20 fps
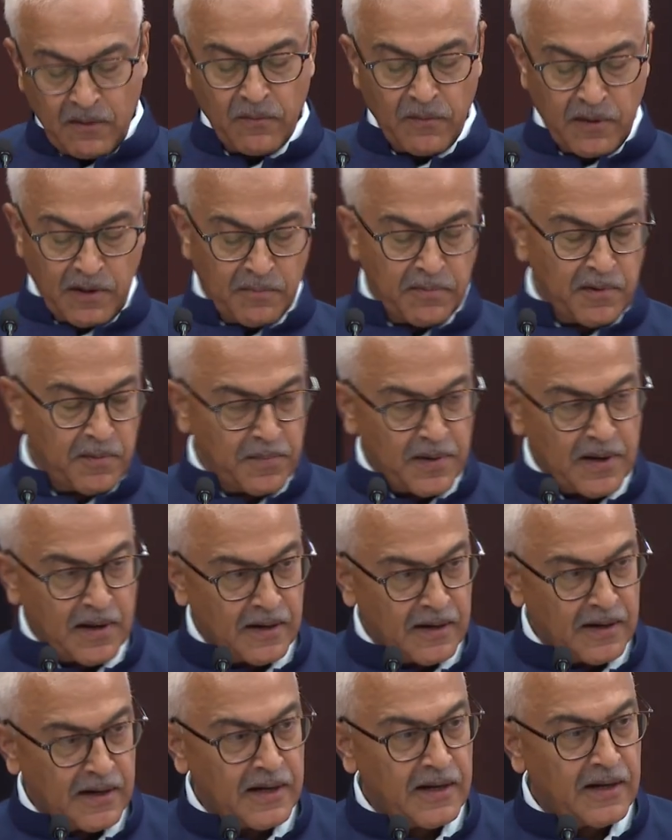where
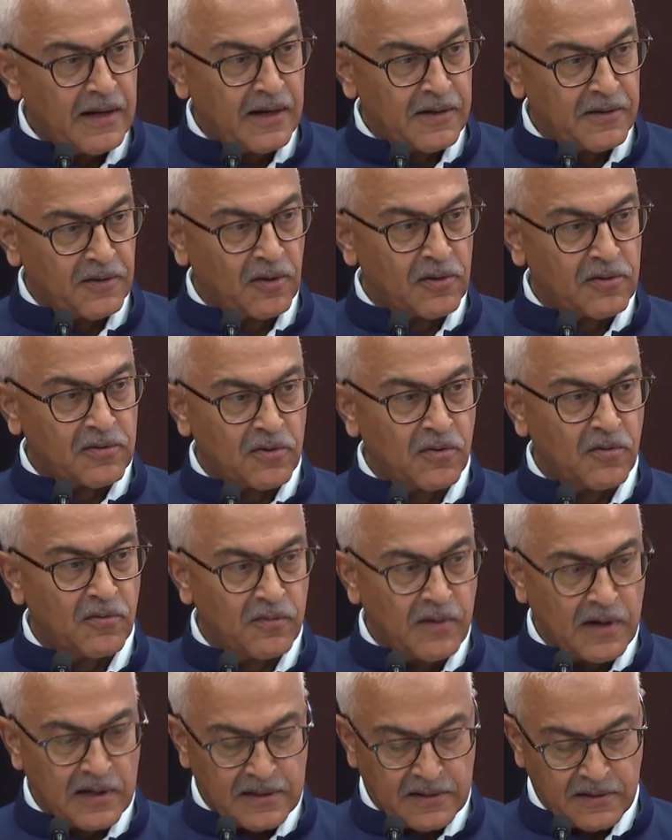BPR&D has also
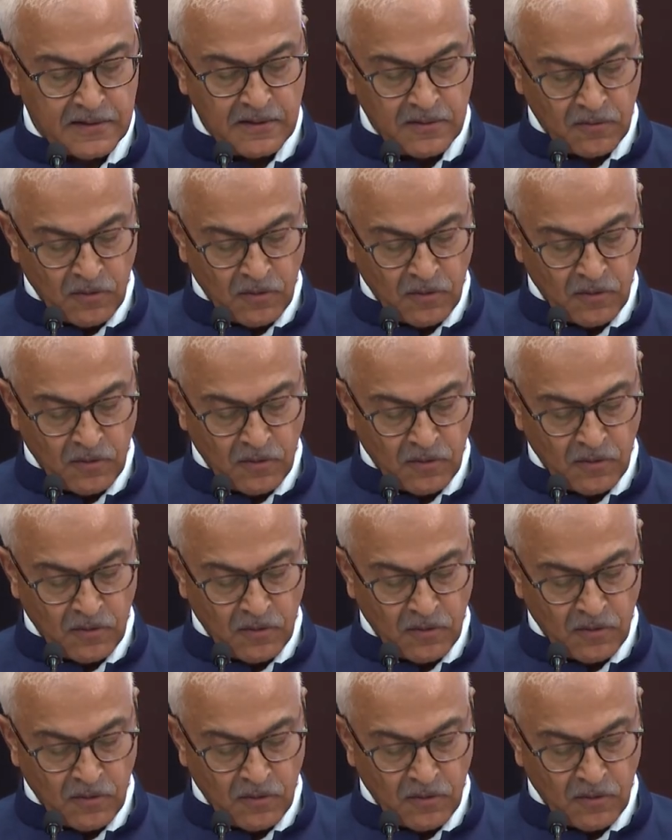worked